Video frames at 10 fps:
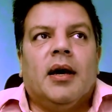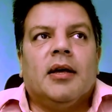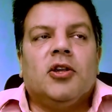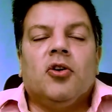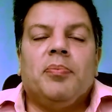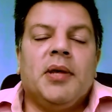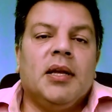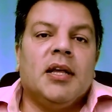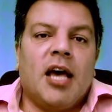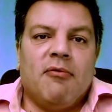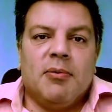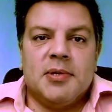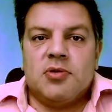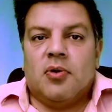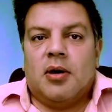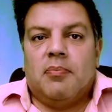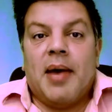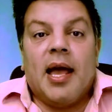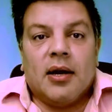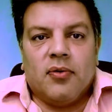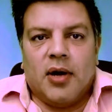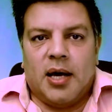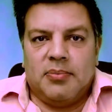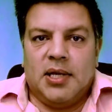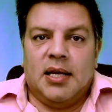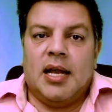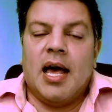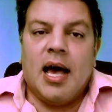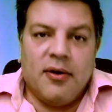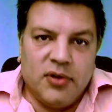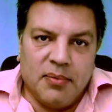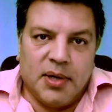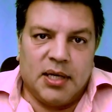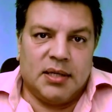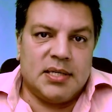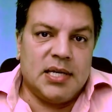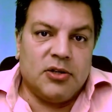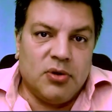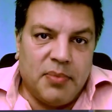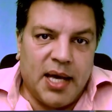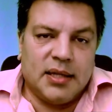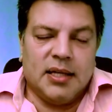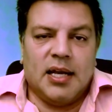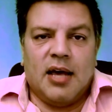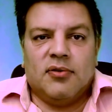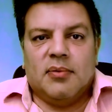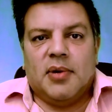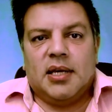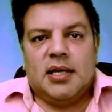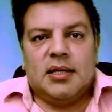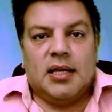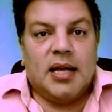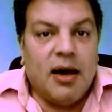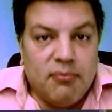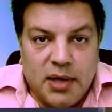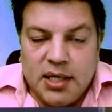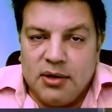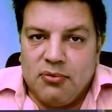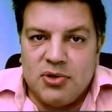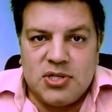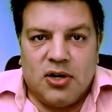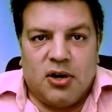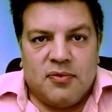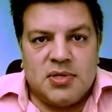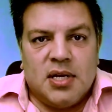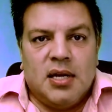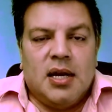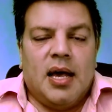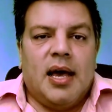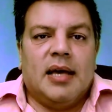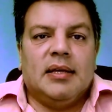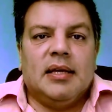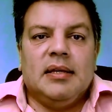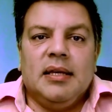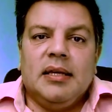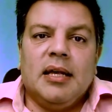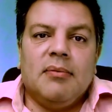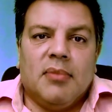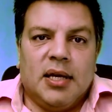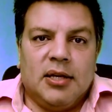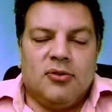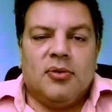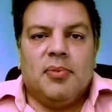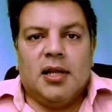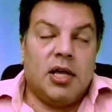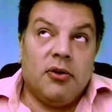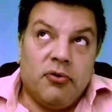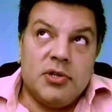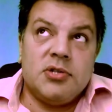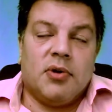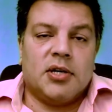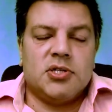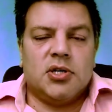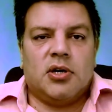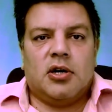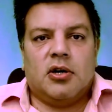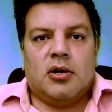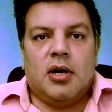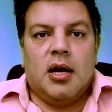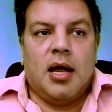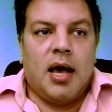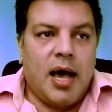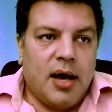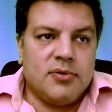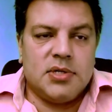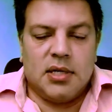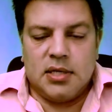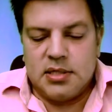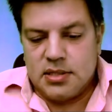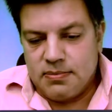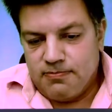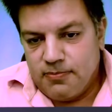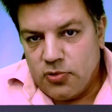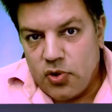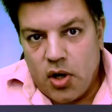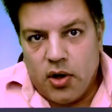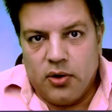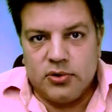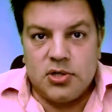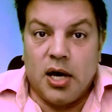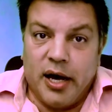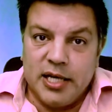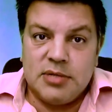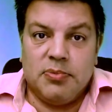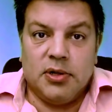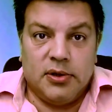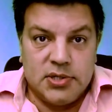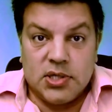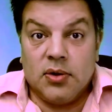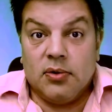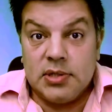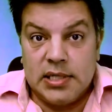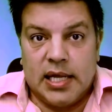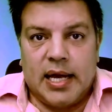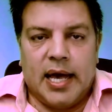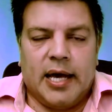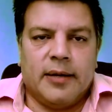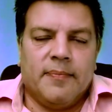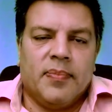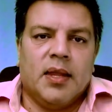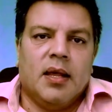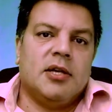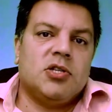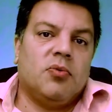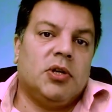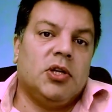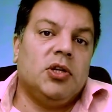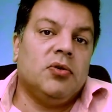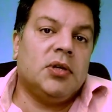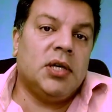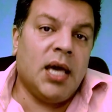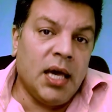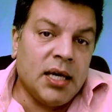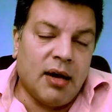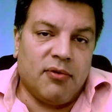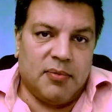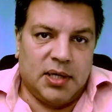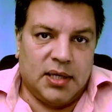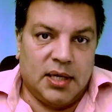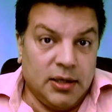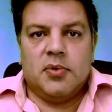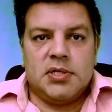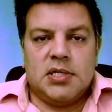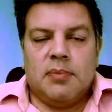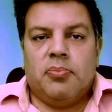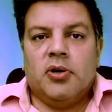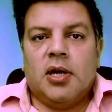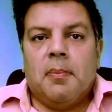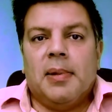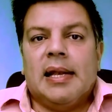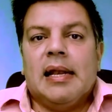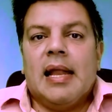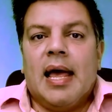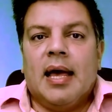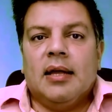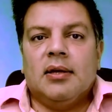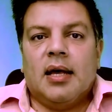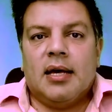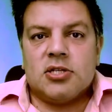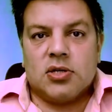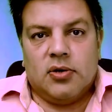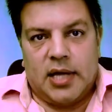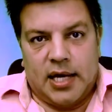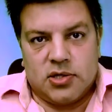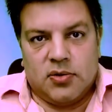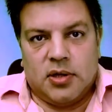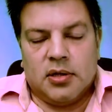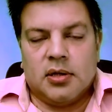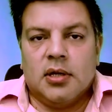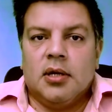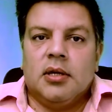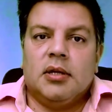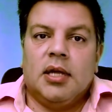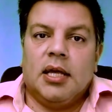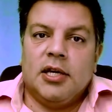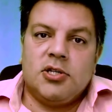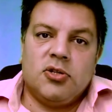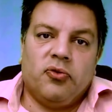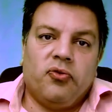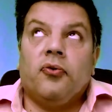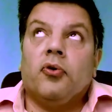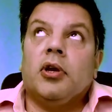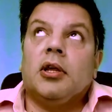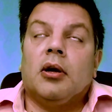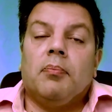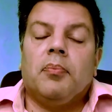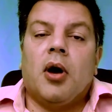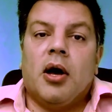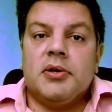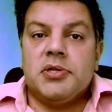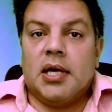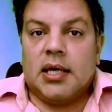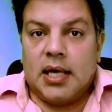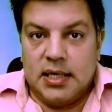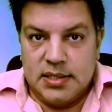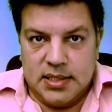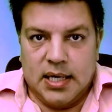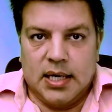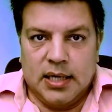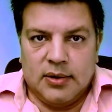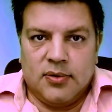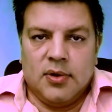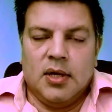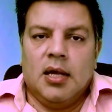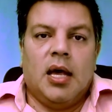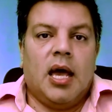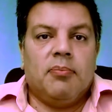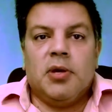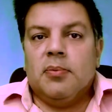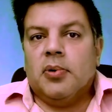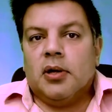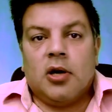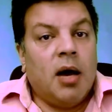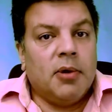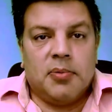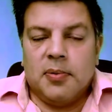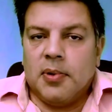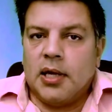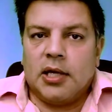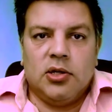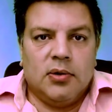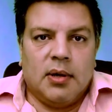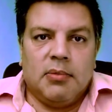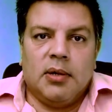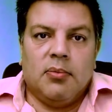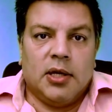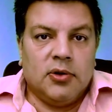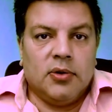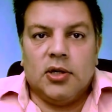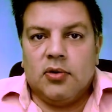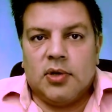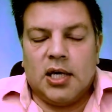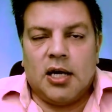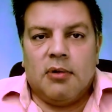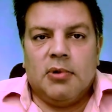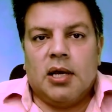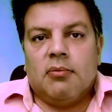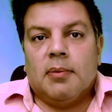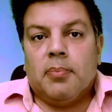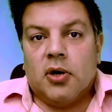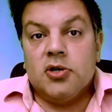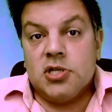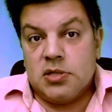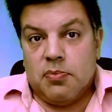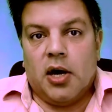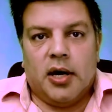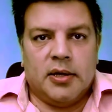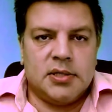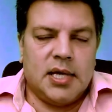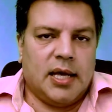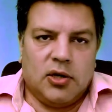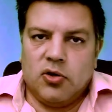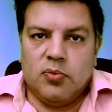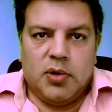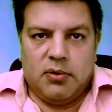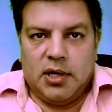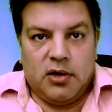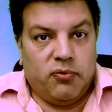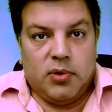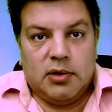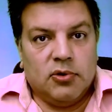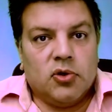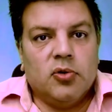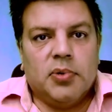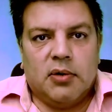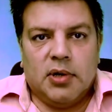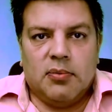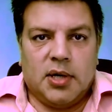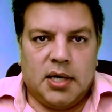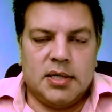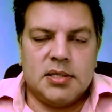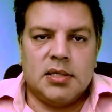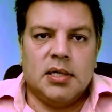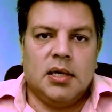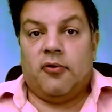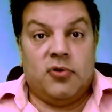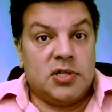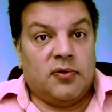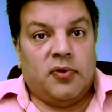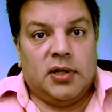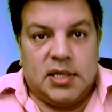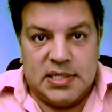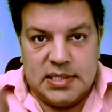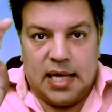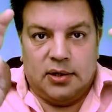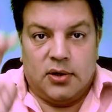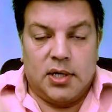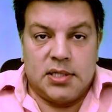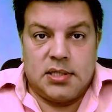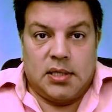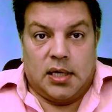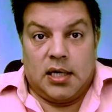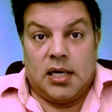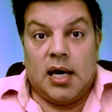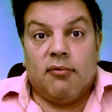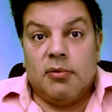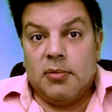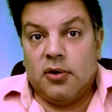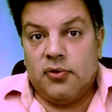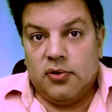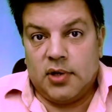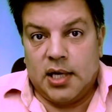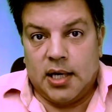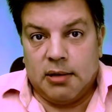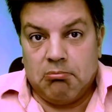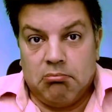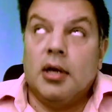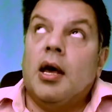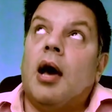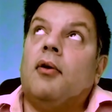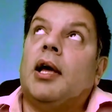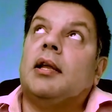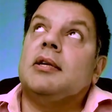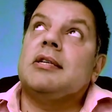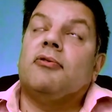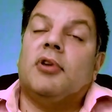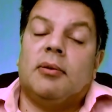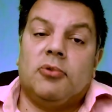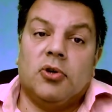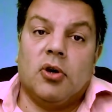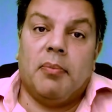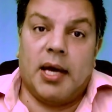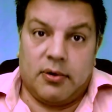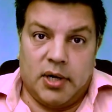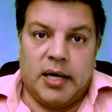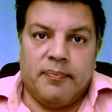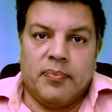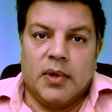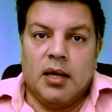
European governments were bankrupt. They didn't have the money. The central bank didn't have the money. They didn't have money in reserves. And they needed money to build infrastructure, houses, roads, hospitals, schools, like that. And so what the UK government did was they put up land as collateral. They issued 40-year bonds against it. And people, common people like you and me, went to the UK government and we purchased bonds at a coupon rate of whatever the coupon rate was. First of all, the seller is the government of UK. How likely is it for them to go bankrupt?